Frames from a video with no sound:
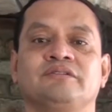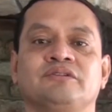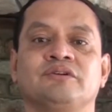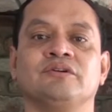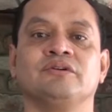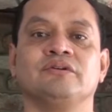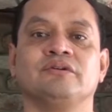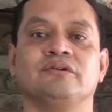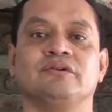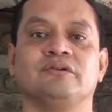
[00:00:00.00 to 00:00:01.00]
So
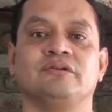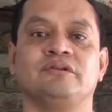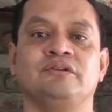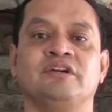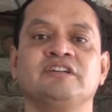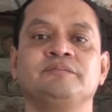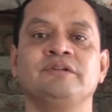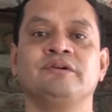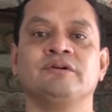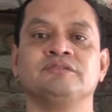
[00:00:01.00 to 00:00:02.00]
just
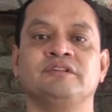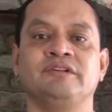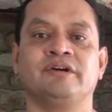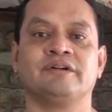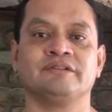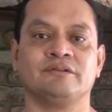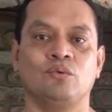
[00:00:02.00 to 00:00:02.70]
because they are